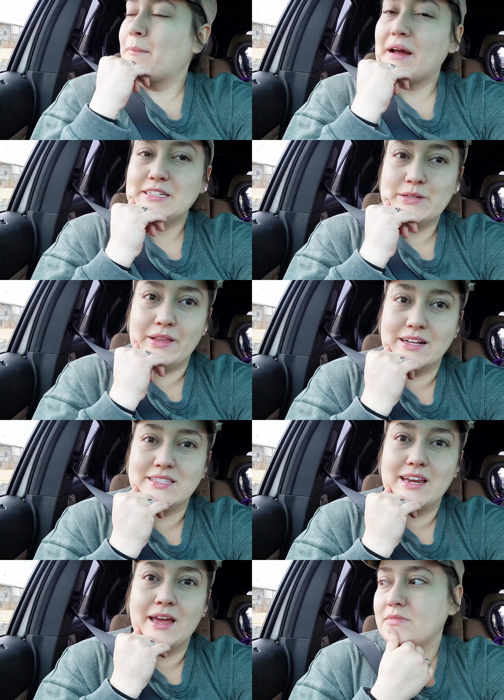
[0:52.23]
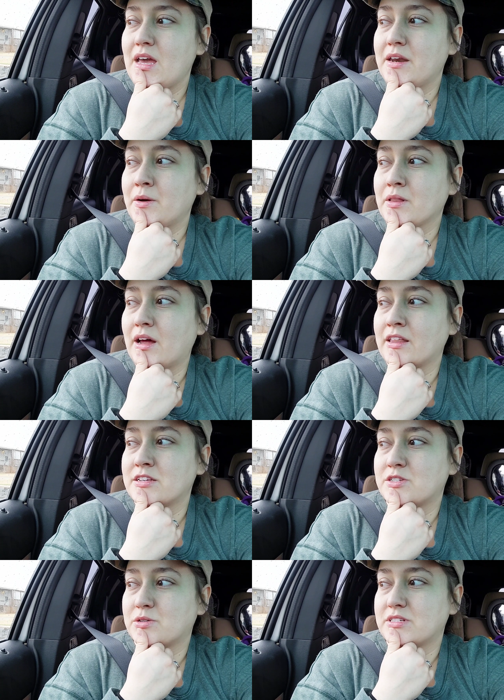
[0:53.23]
I might do that today. I know a lot of
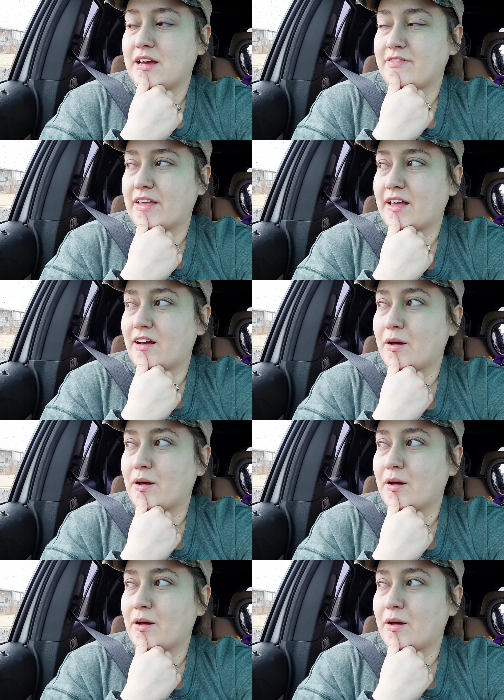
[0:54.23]
the stores have like